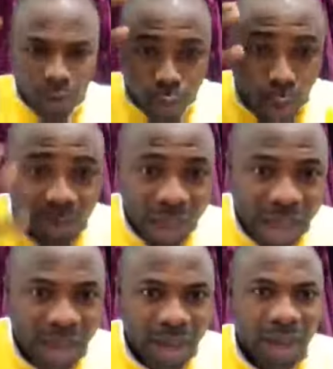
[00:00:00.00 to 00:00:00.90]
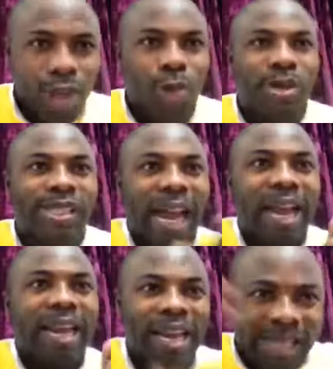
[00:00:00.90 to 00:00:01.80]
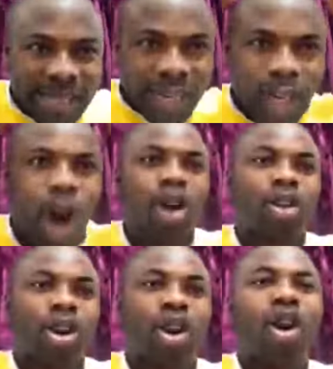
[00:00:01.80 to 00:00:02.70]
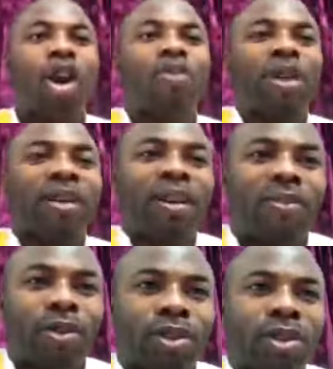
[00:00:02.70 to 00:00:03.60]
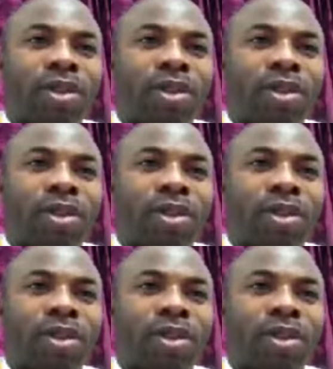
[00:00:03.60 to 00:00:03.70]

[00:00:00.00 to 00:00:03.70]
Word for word: through day you will say, He is the Lord of your refuge.